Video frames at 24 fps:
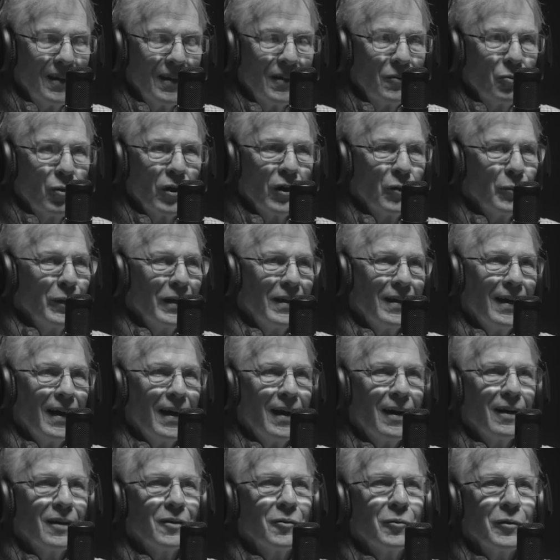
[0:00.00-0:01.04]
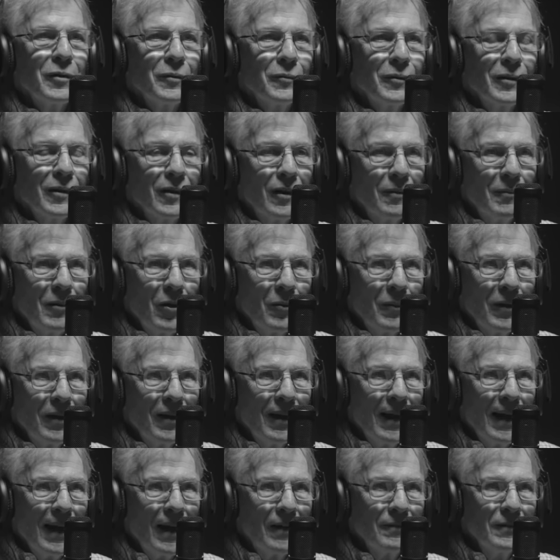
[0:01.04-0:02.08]
whether we die or whether we come home
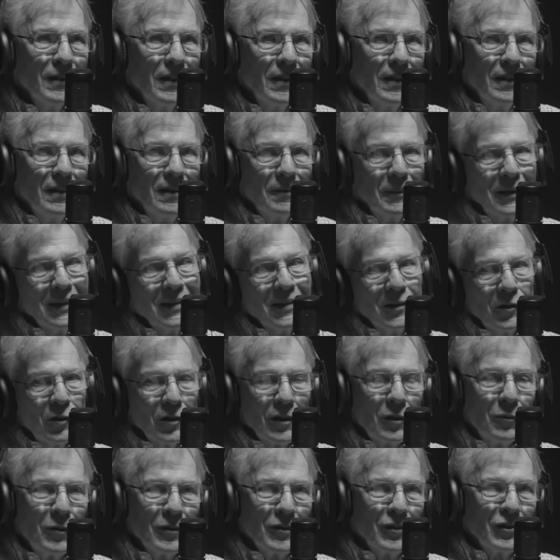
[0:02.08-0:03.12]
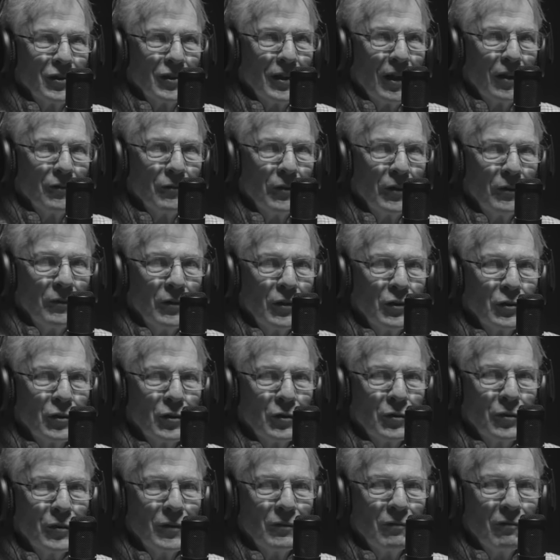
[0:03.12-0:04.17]
alive. I mean, look at what the South Vietnamese are
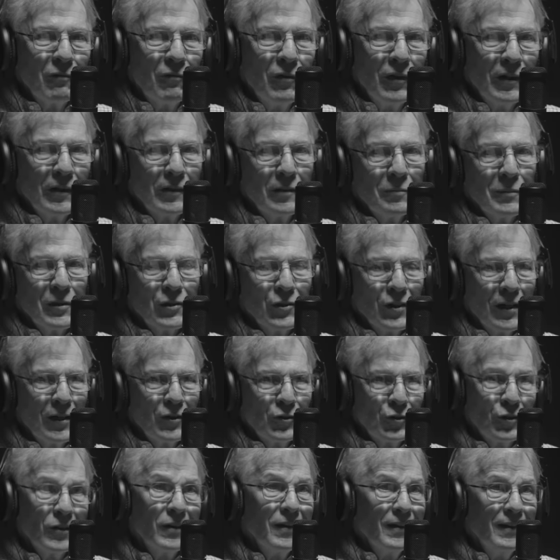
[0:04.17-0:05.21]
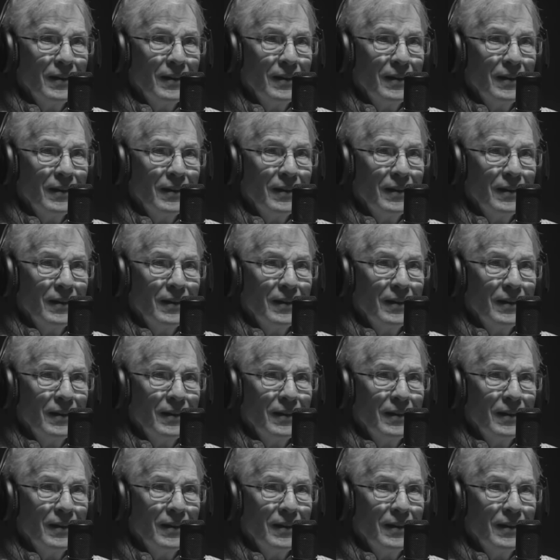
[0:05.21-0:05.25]
doing. Vietnamization?